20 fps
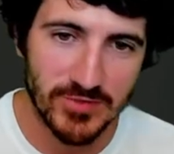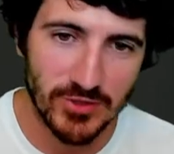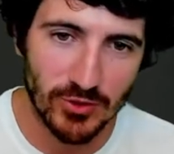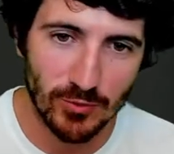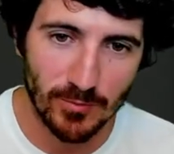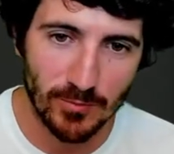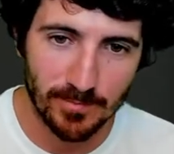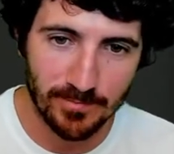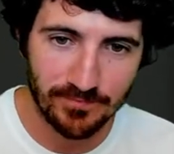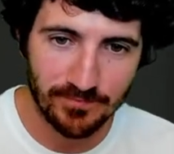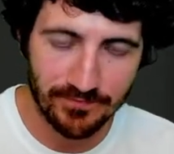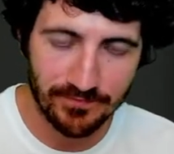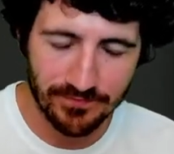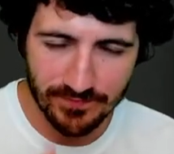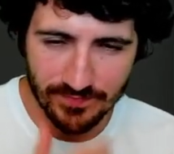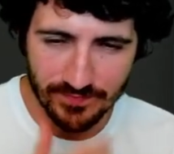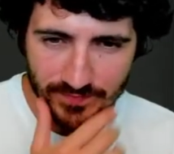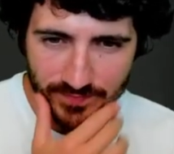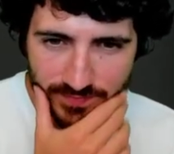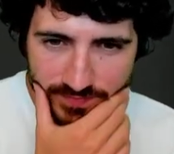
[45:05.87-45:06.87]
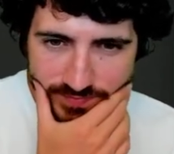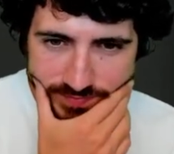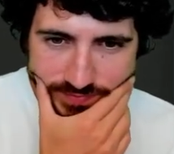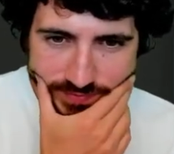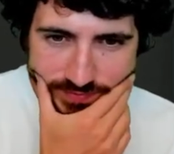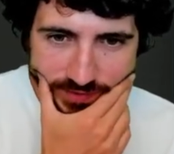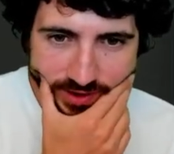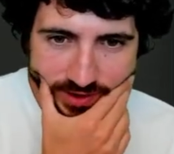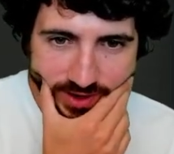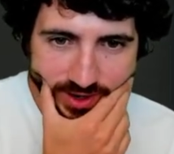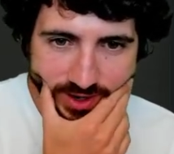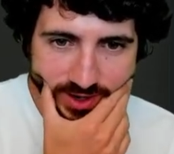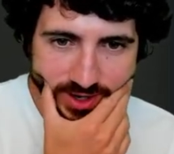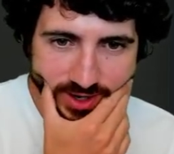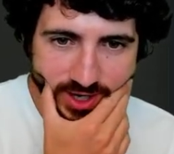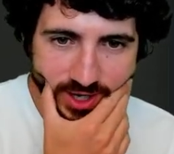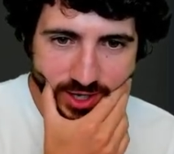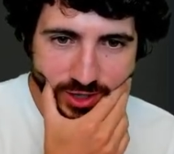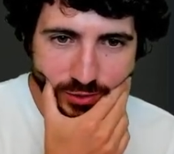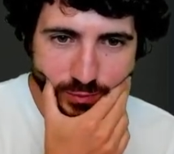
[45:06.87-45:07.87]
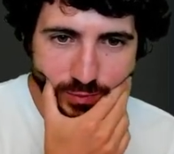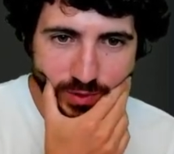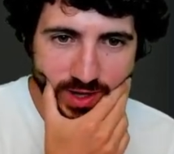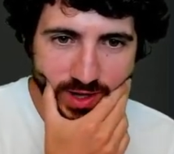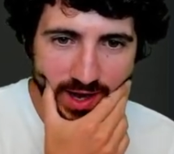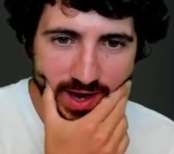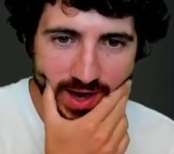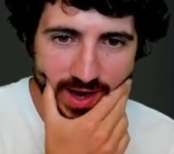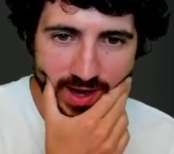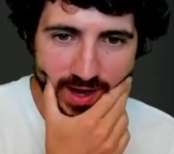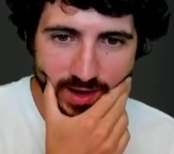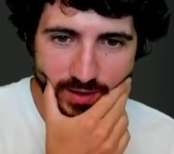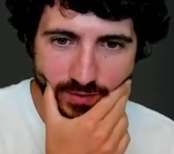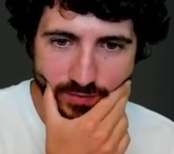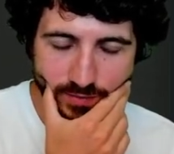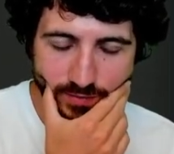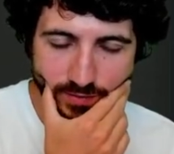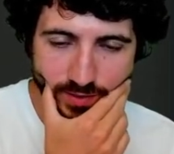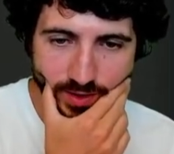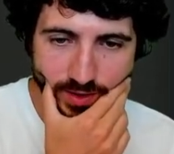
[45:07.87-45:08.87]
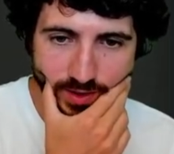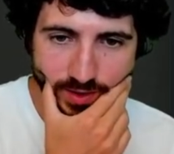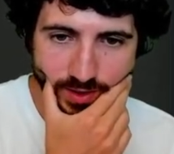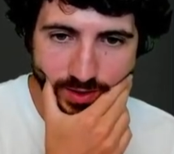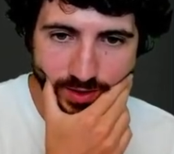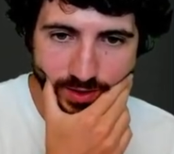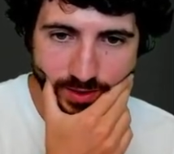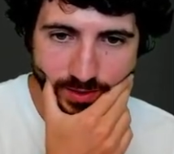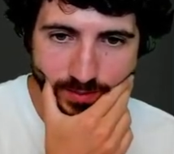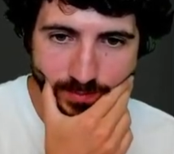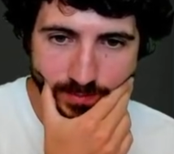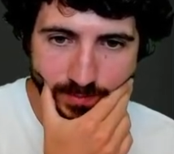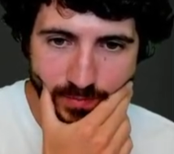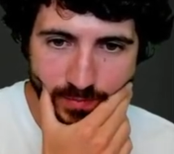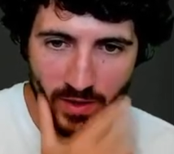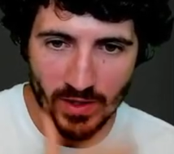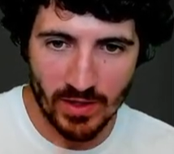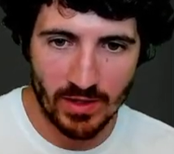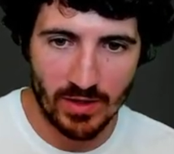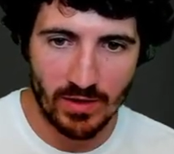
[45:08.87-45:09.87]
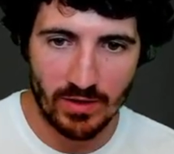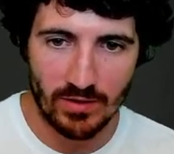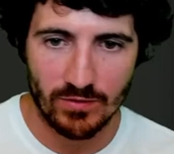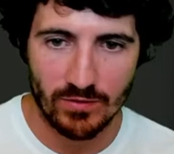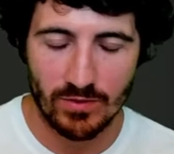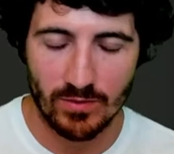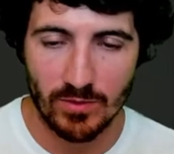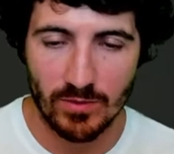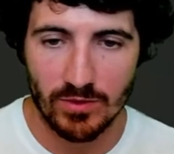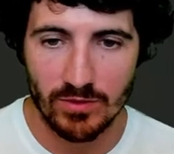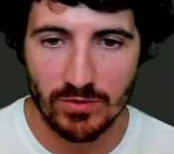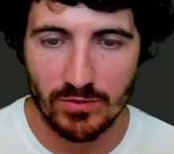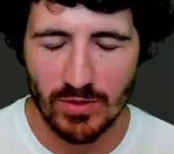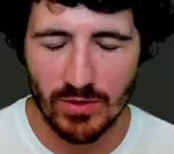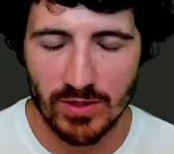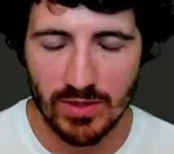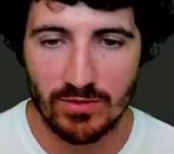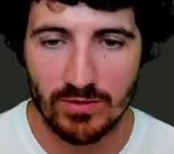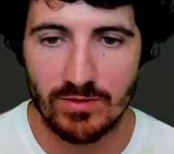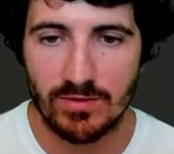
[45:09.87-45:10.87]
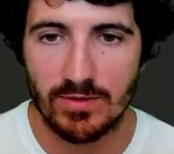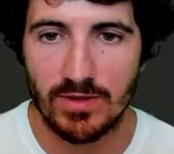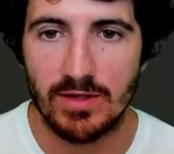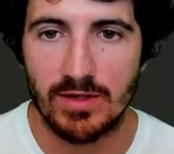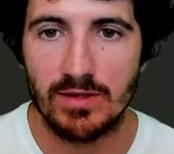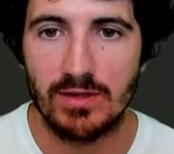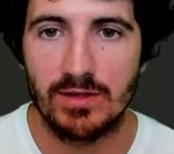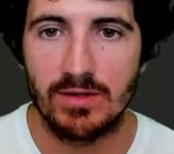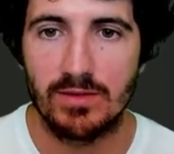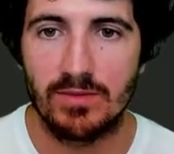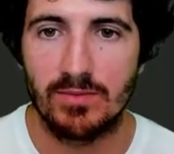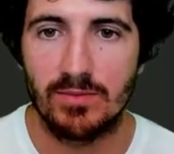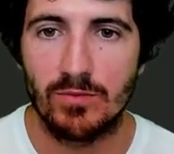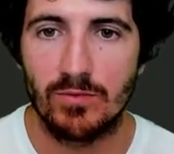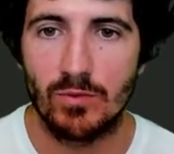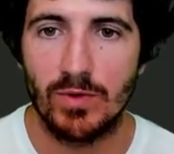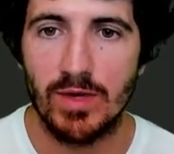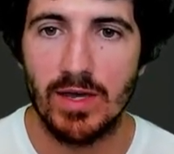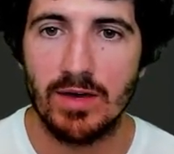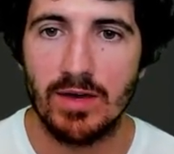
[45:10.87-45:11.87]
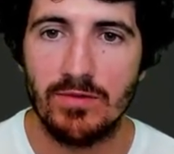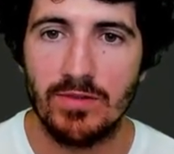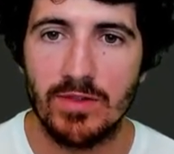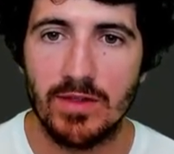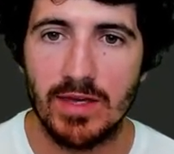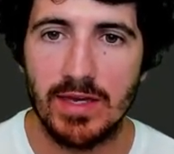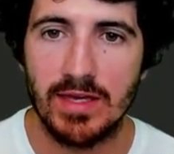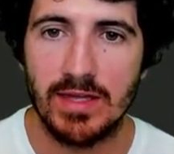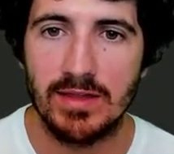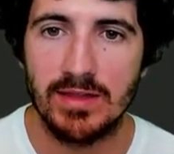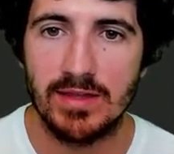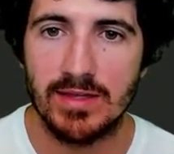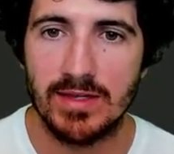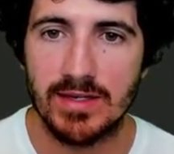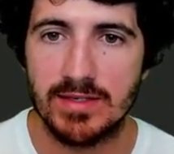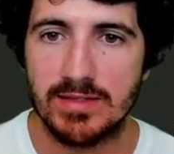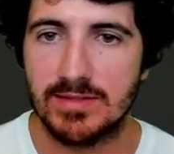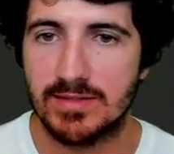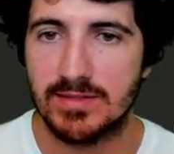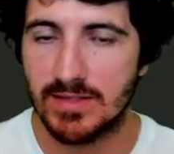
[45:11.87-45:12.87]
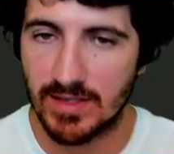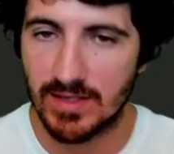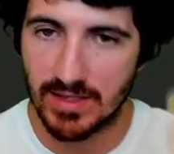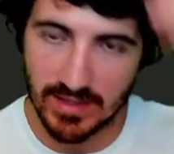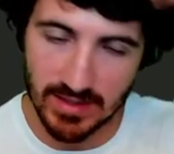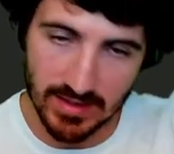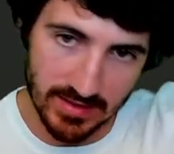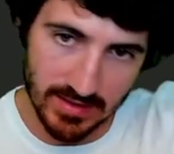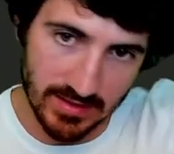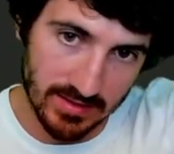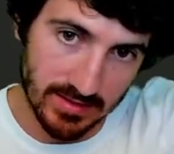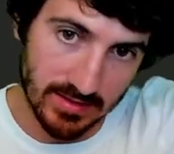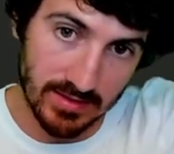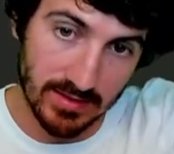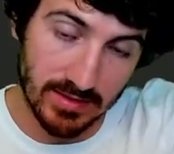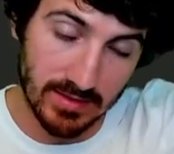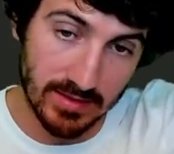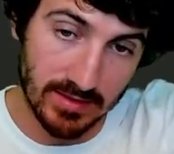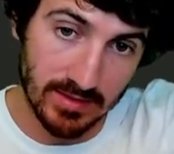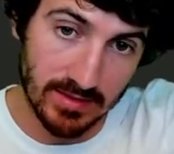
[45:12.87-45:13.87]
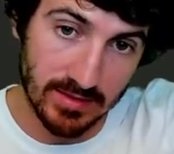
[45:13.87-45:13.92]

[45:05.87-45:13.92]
So here we have so I'm gonna try to see, we have the index, and